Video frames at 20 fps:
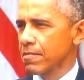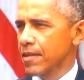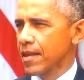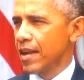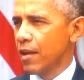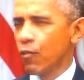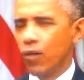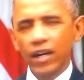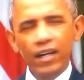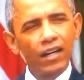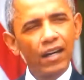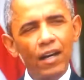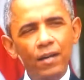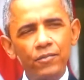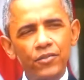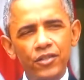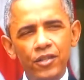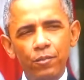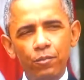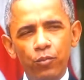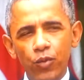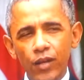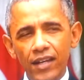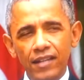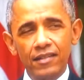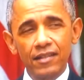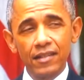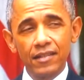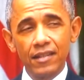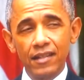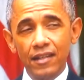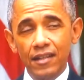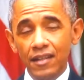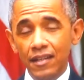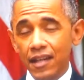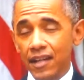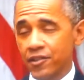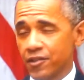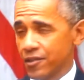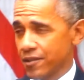And when it comes to pre-existing
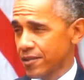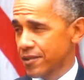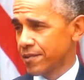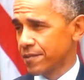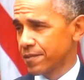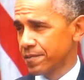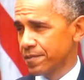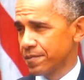conditions,